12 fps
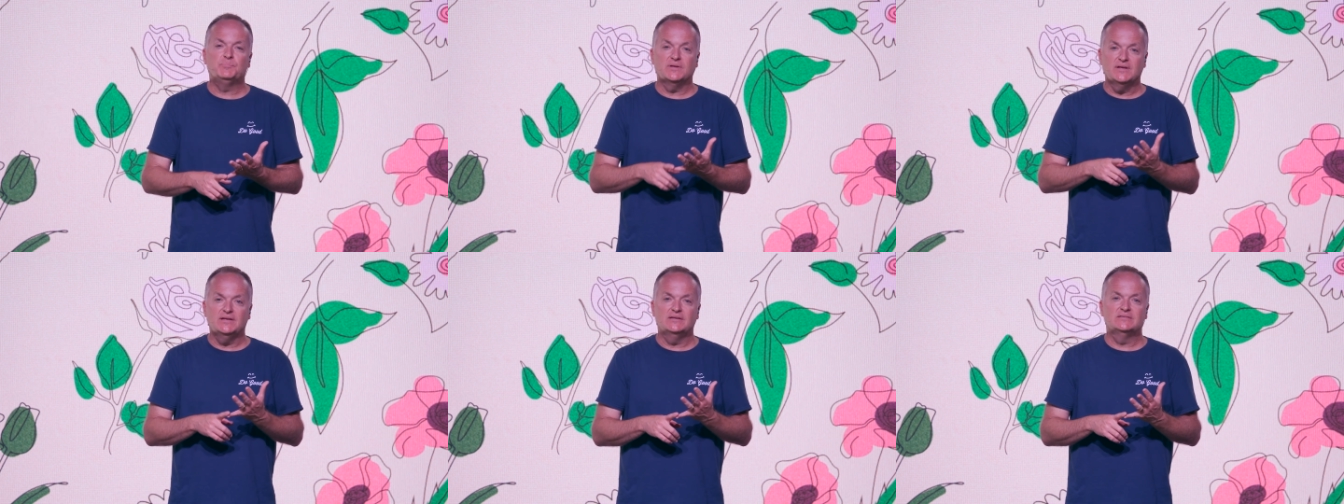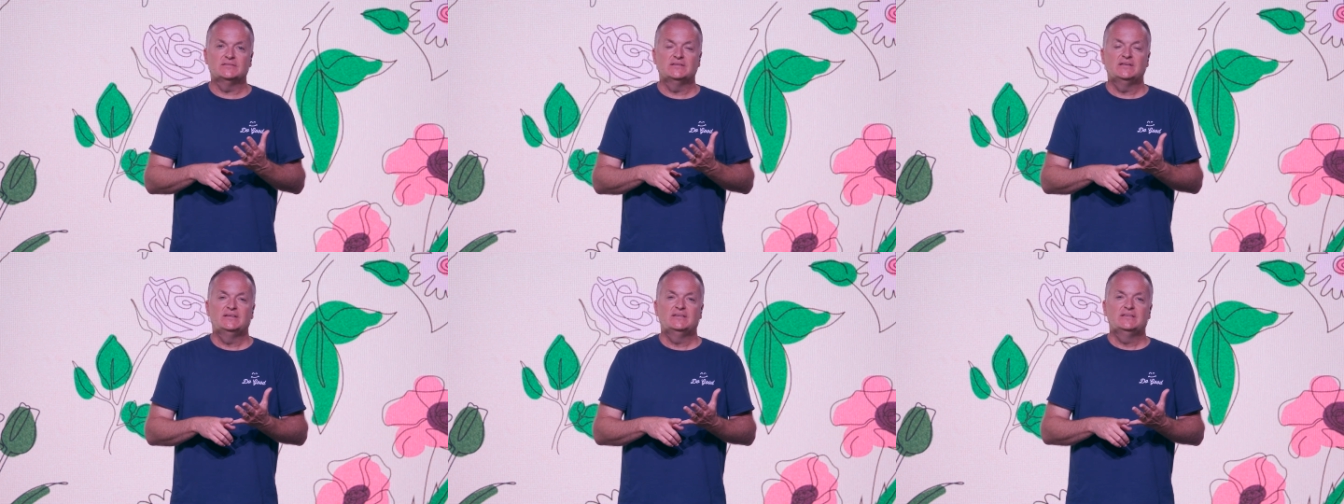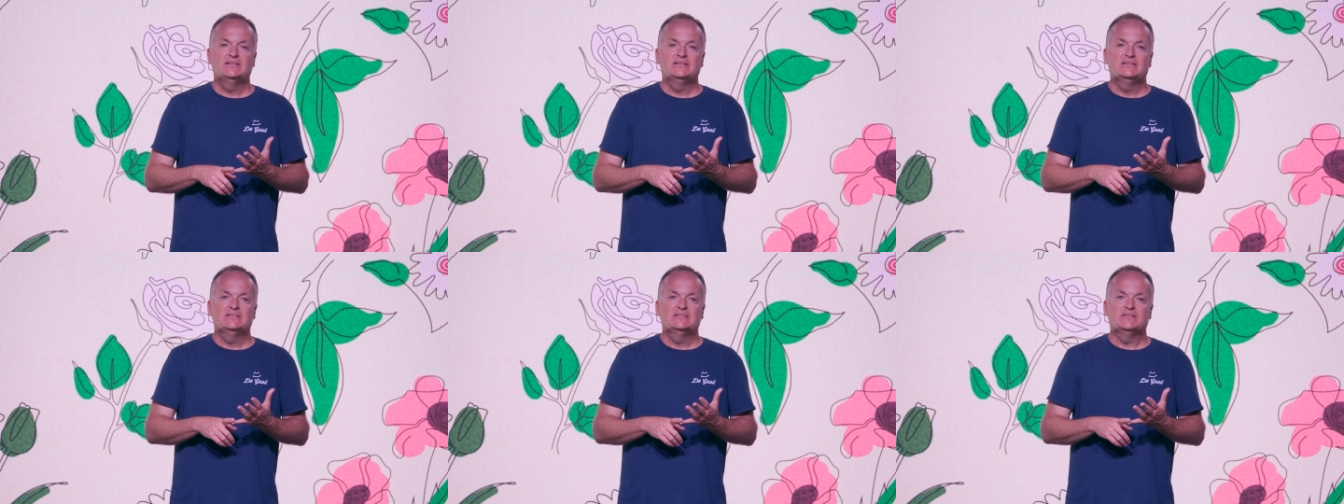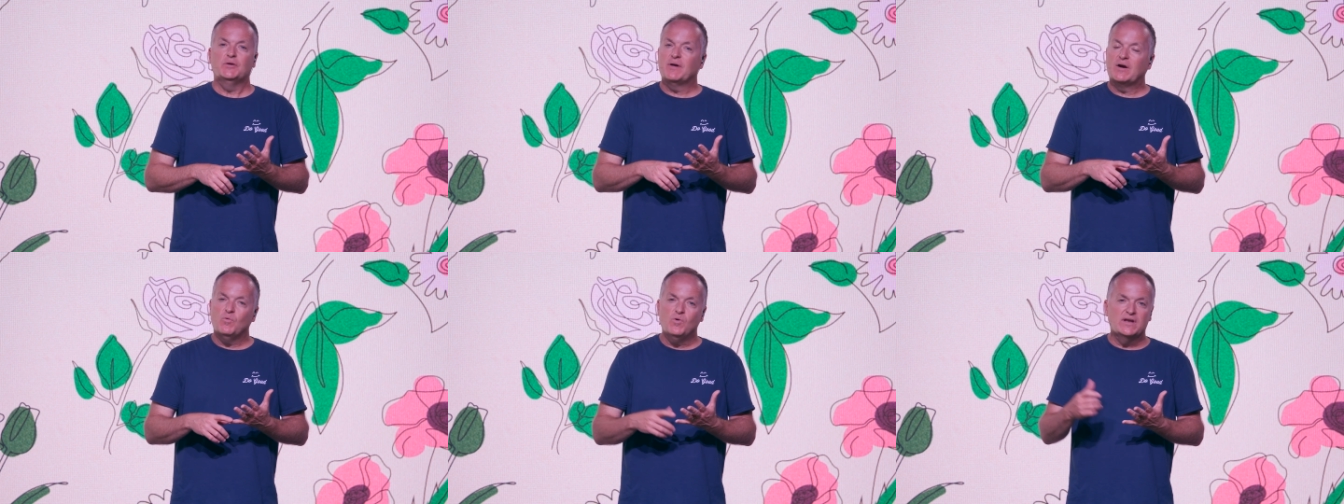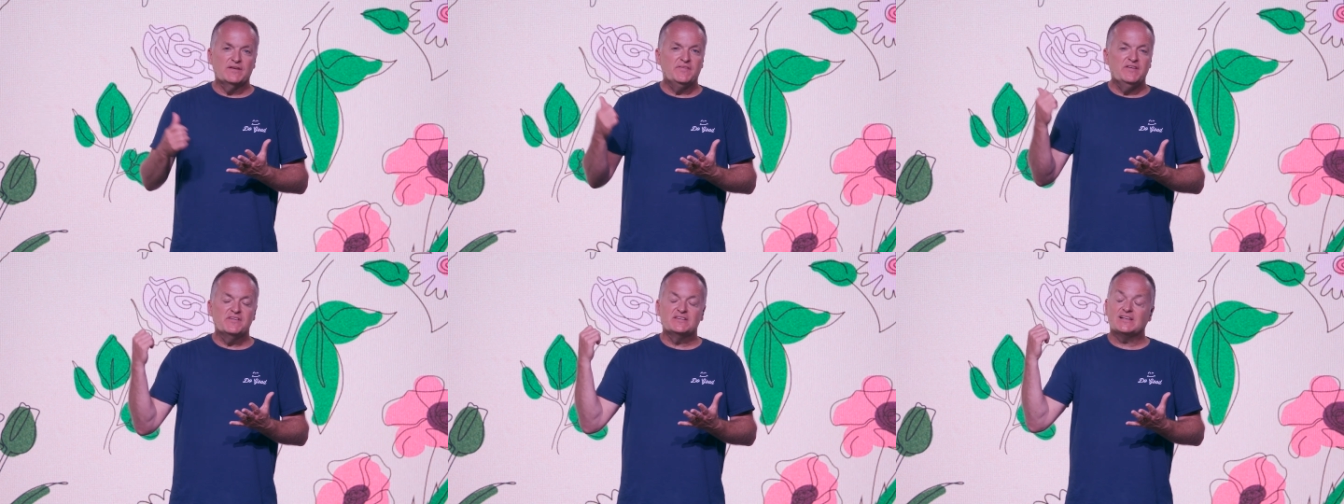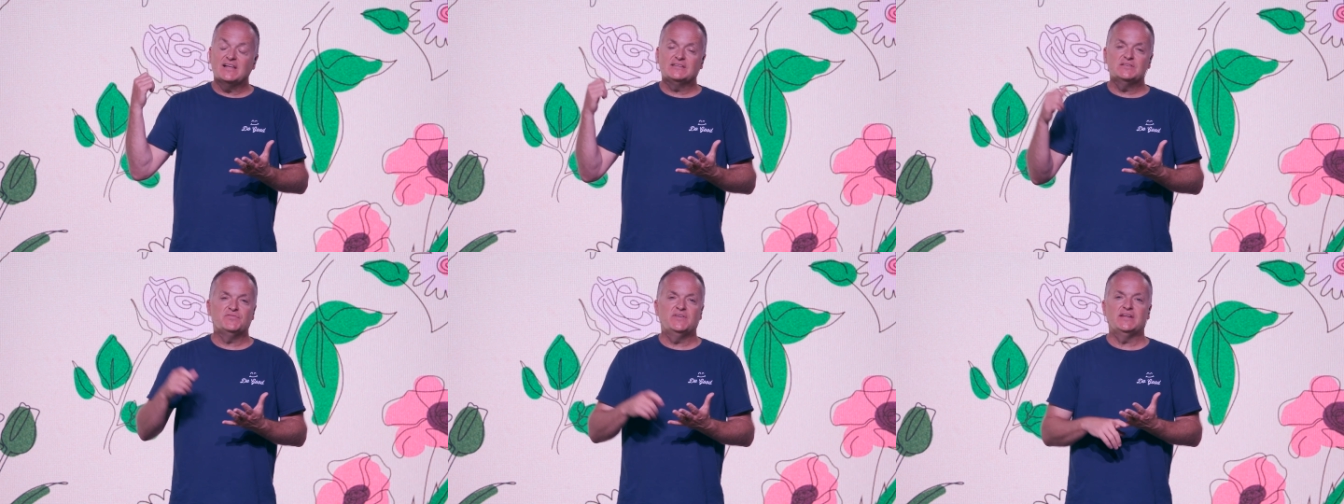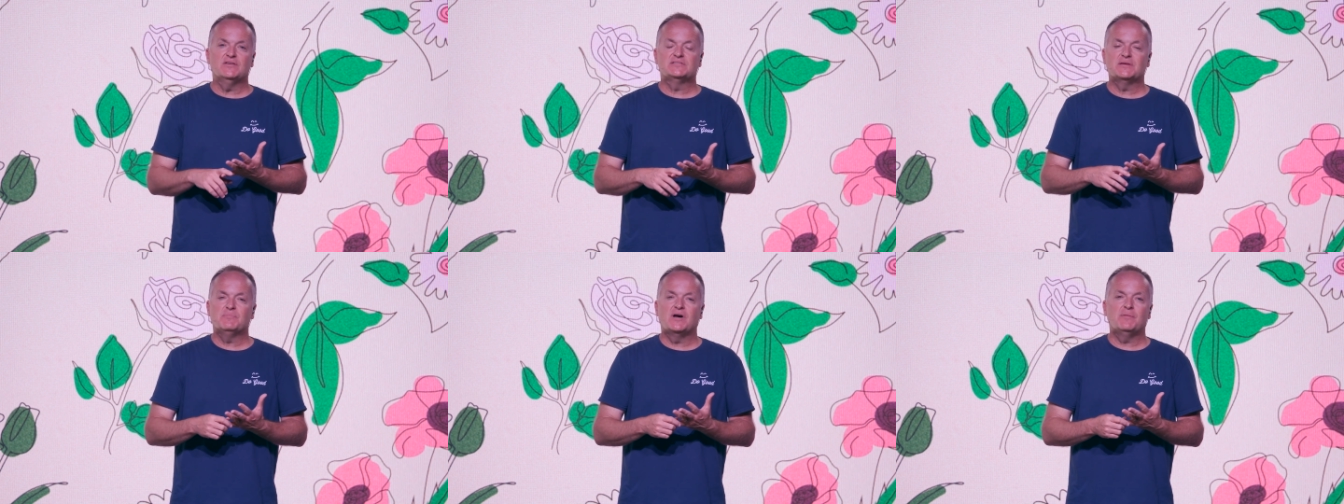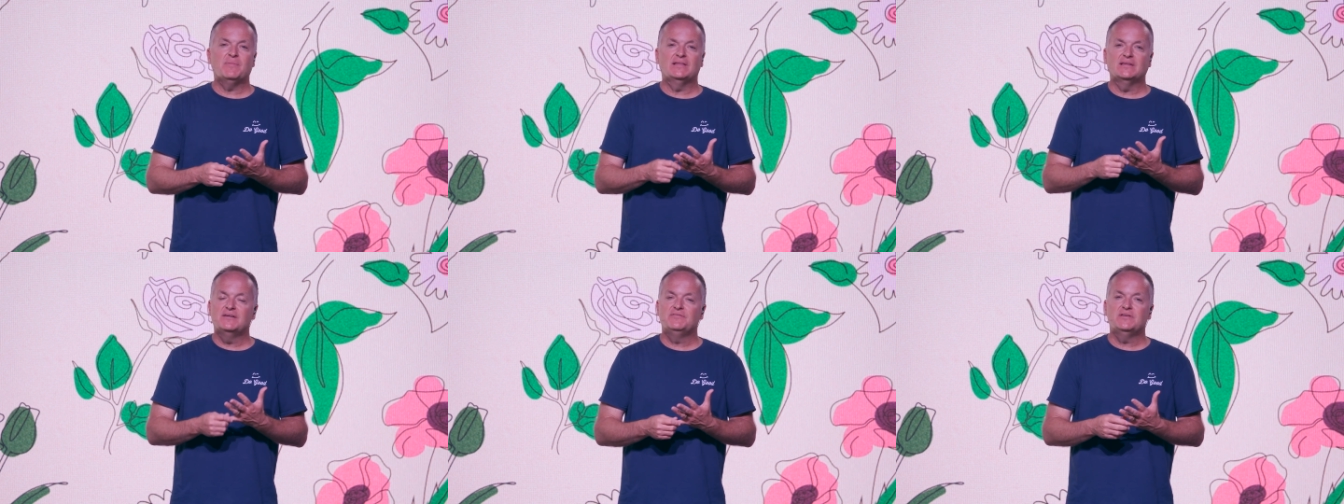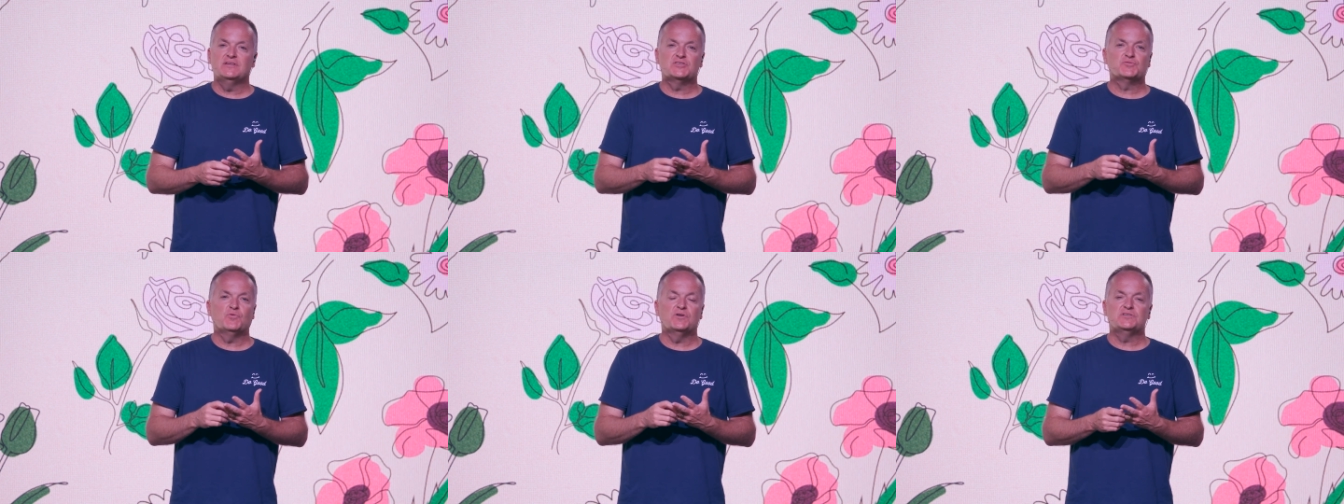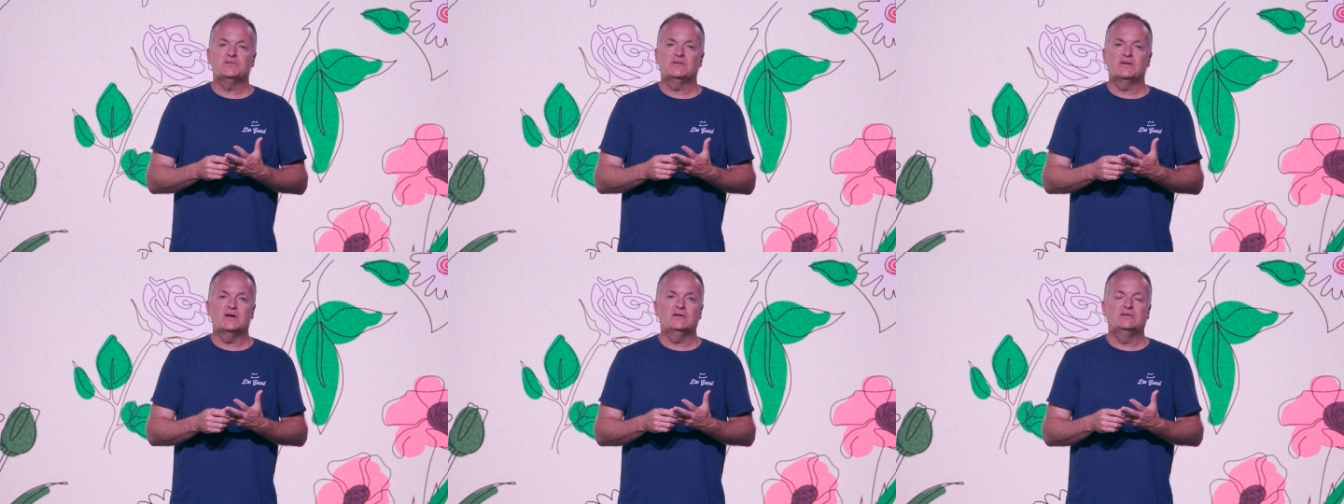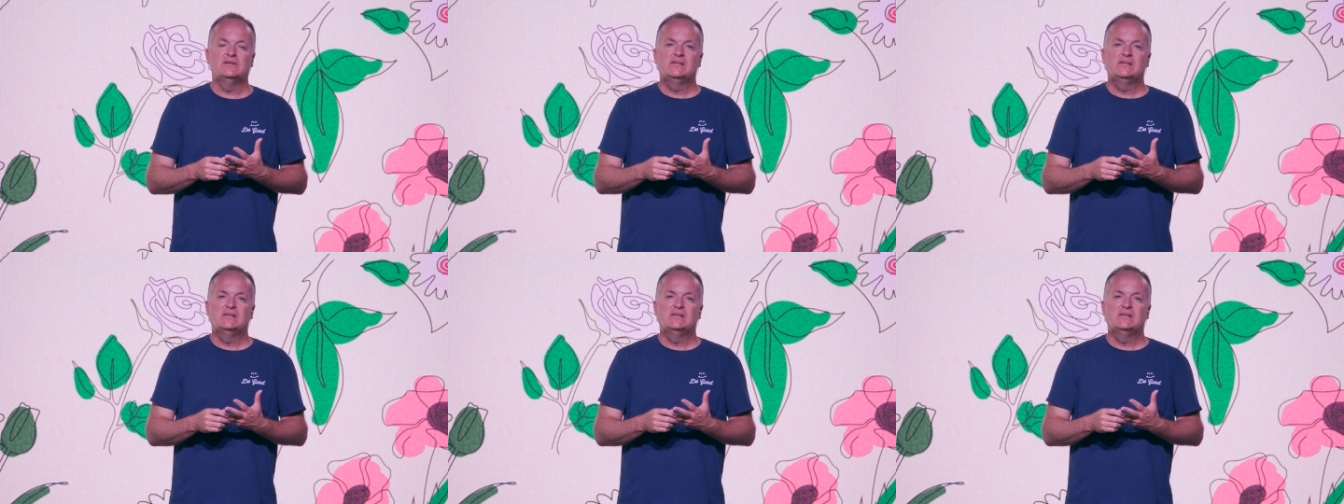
please. No matter what, if even it's like this video, say, Mom, I love you and just wanted you to know.